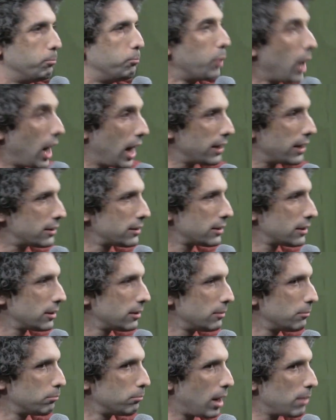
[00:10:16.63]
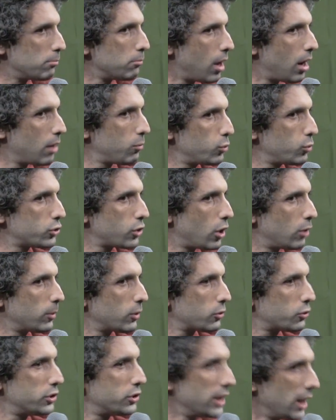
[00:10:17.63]
But my mom was
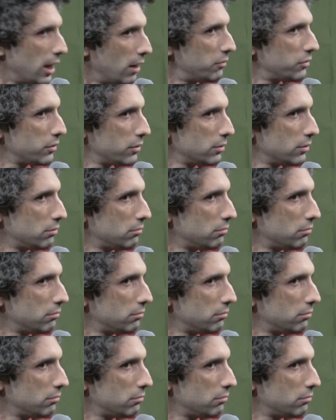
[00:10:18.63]
almost deaf.